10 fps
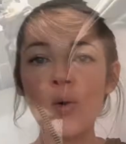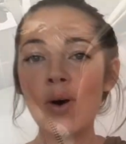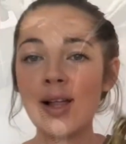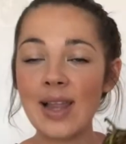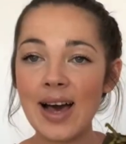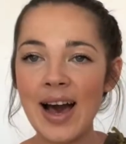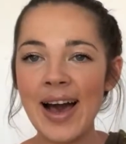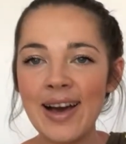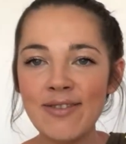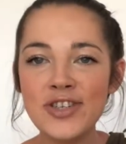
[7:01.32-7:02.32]
Well, I
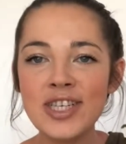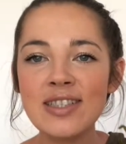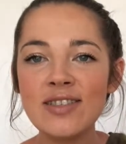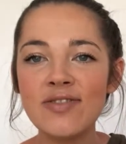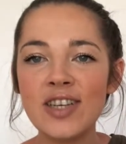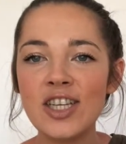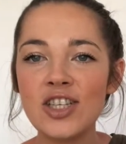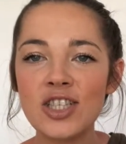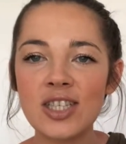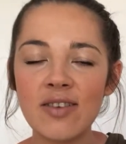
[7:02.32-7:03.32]
have just
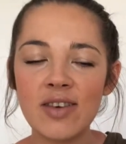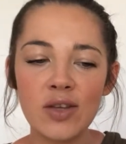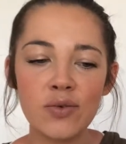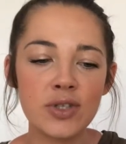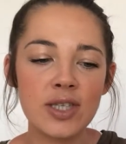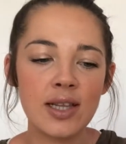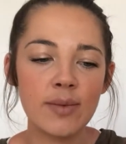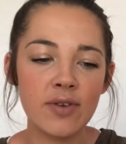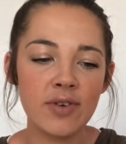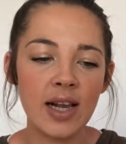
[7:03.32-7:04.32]
finished giving the roots a little
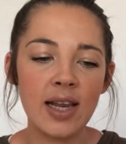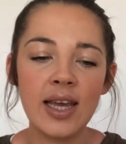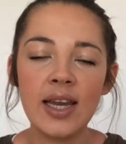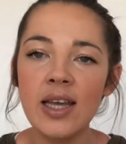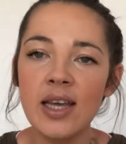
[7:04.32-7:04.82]
bit of a clean.